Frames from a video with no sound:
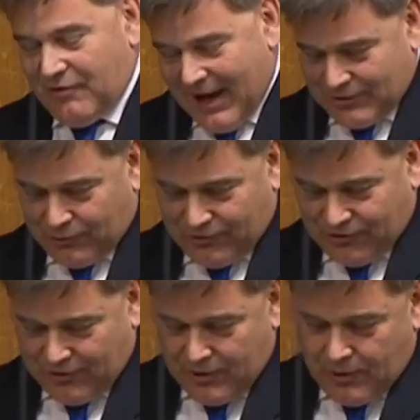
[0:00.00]
of
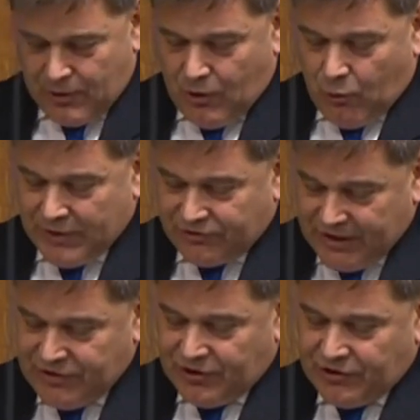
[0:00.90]
adults. When
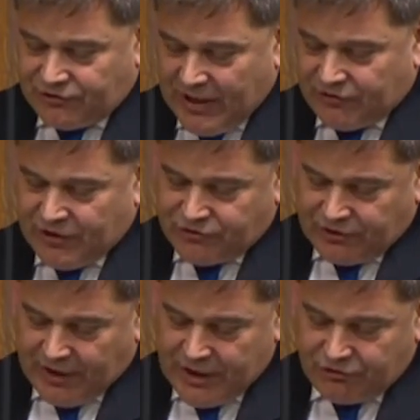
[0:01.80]
teaching sex
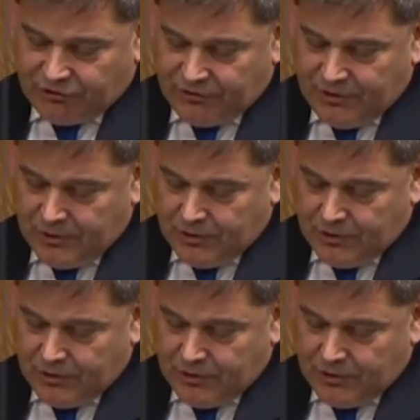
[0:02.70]
education,